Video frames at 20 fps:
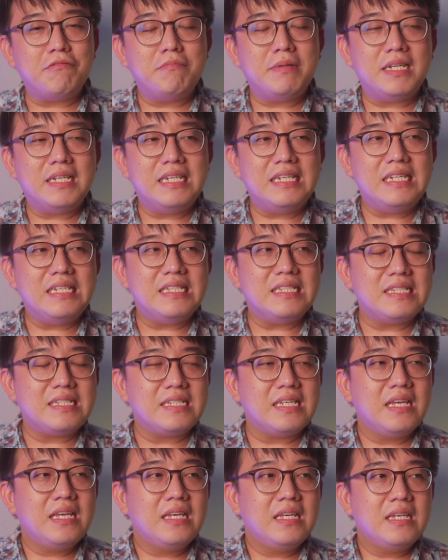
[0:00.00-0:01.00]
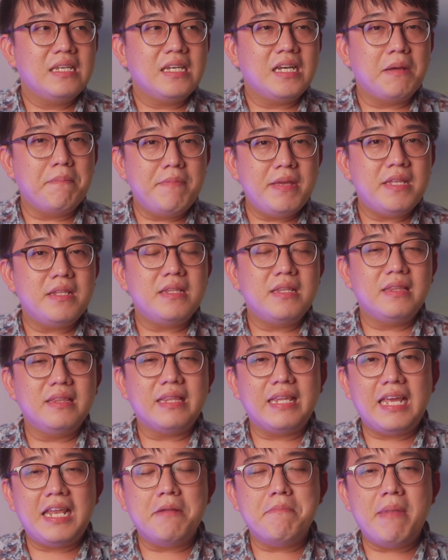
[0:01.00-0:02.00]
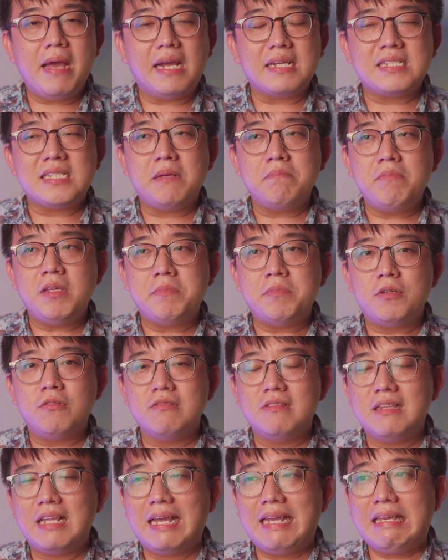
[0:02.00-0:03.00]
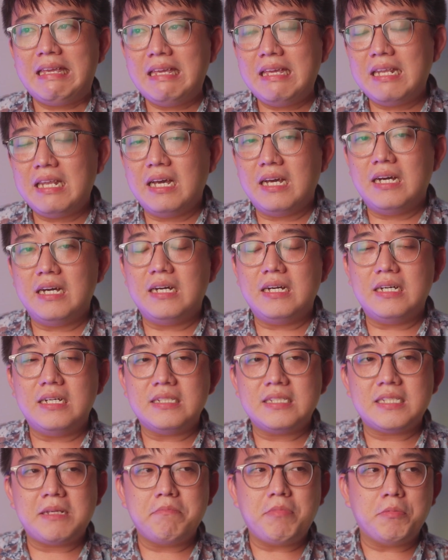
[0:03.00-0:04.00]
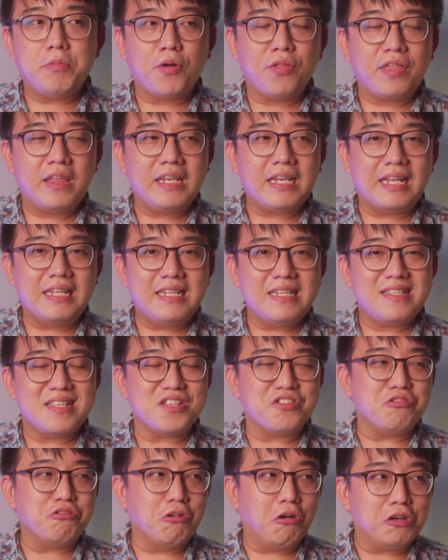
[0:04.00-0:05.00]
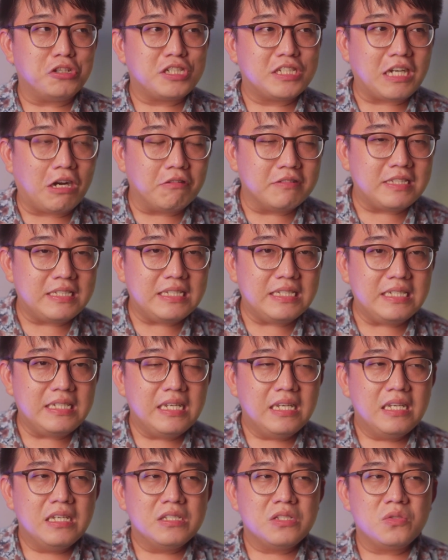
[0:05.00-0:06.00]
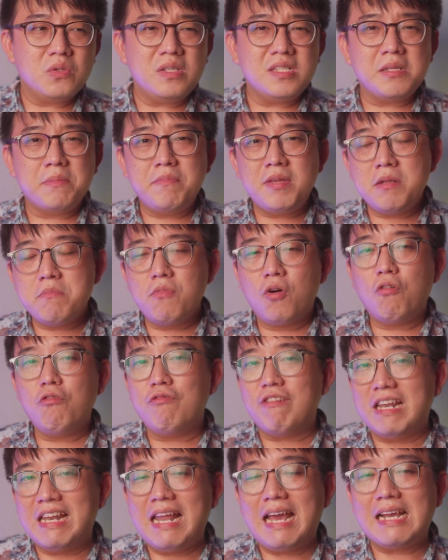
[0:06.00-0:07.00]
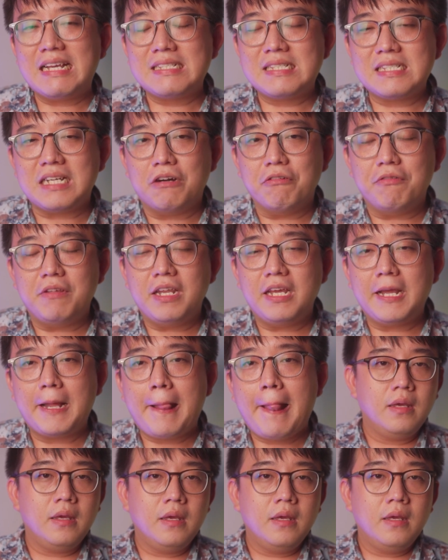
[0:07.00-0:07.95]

but it is a bit laid back. Some people like it, some people think that this is not shouty, so it's a bit more relaxed sounding.